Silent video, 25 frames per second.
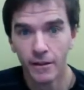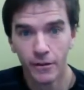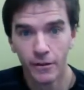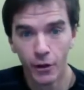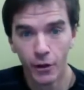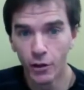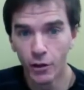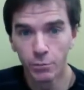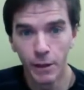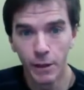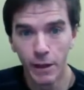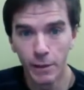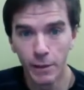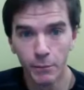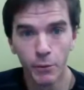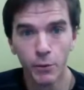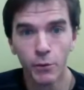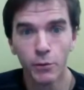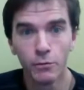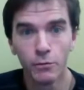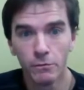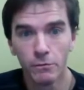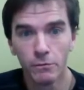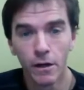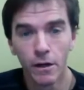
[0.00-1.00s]
Those
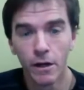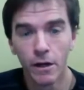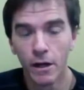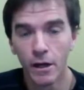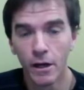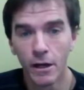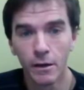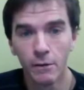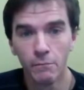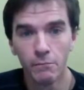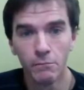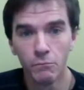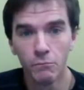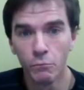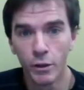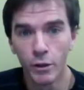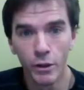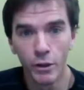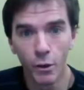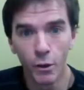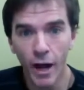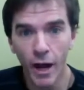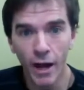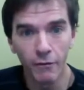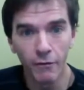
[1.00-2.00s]
people, we
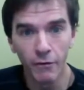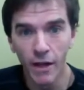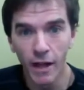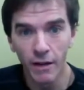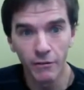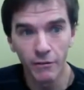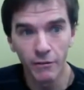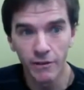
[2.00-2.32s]
don't have a lot